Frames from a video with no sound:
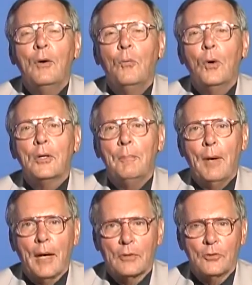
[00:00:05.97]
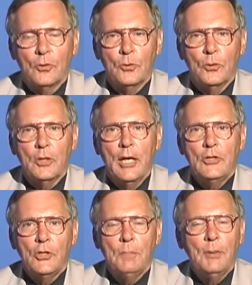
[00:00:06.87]
Welcome back to
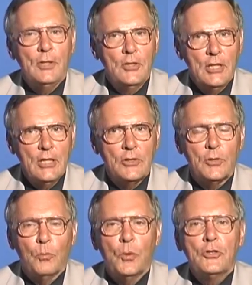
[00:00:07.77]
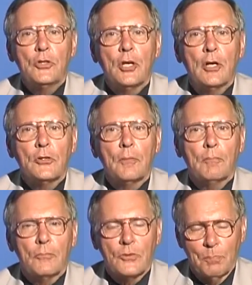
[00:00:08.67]
KGPT's
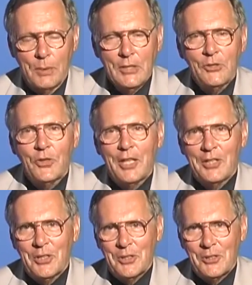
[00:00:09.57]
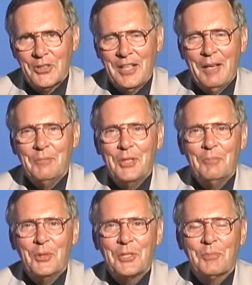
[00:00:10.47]
Wichita's Biz That Is. I'm
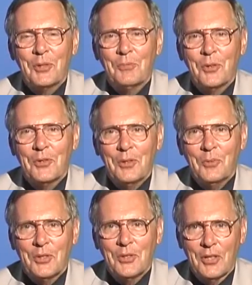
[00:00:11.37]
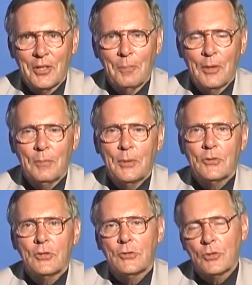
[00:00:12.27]
Tim Witzman with the Wichita Independent
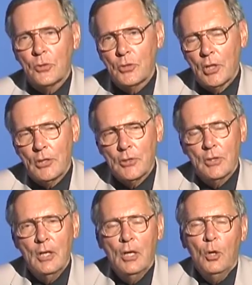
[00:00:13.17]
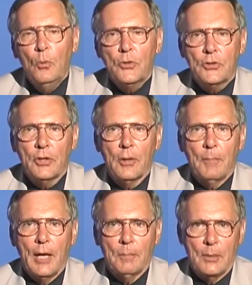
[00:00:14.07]
Business Association with Sarah
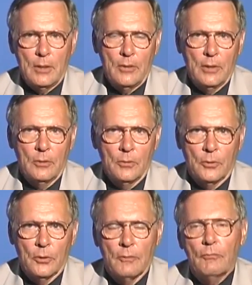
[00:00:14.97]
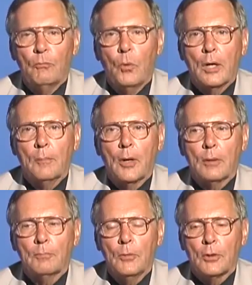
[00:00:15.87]
Bagby, the owner of
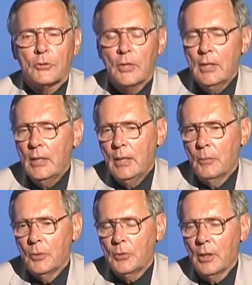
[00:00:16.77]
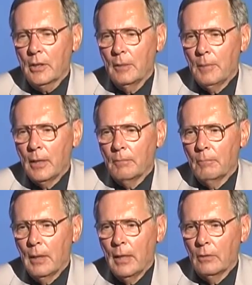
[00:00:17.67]
Watermark Books. We were talking
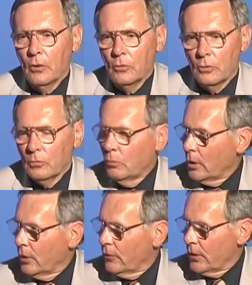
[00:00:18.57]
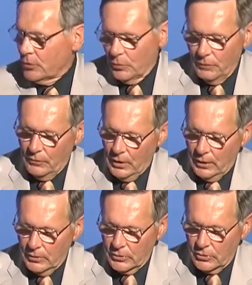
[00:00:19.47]
about buying local. One of the things we've
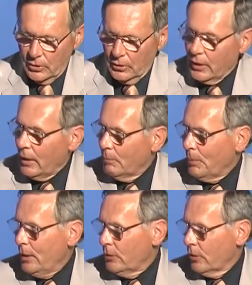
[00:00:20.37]
done is start a campaign